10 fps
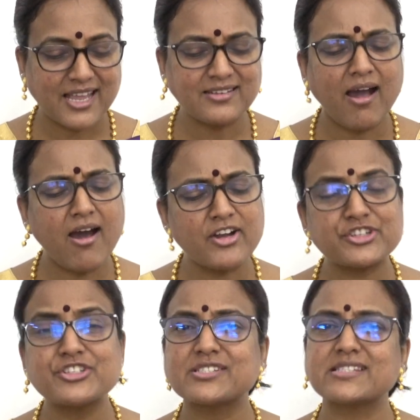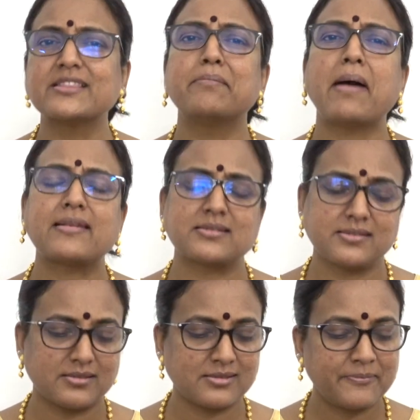and harshness in the battle.